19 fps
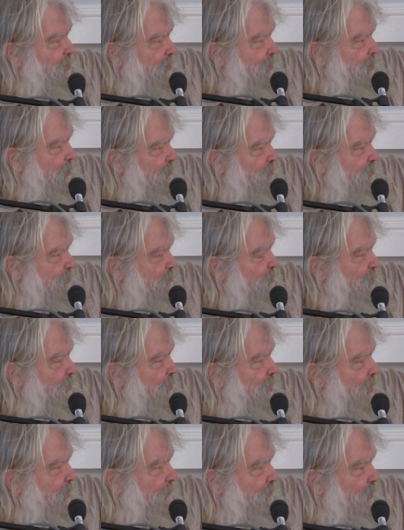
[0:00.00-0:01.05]
egos
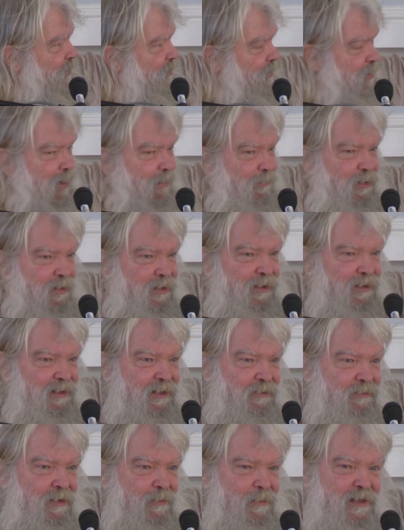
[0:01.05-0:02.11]
among
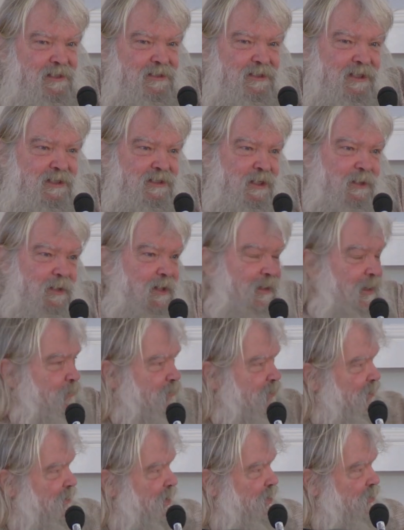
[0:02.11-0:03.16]
early Romantics, and that
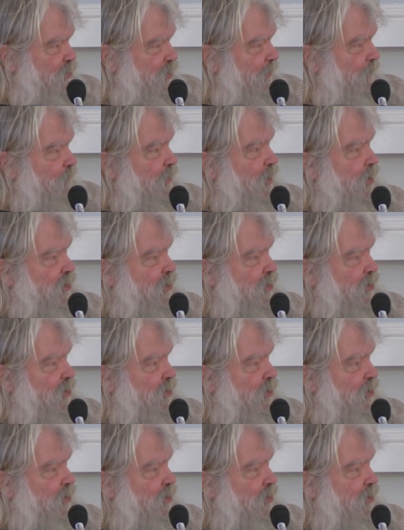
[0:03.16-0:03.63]
was a danger.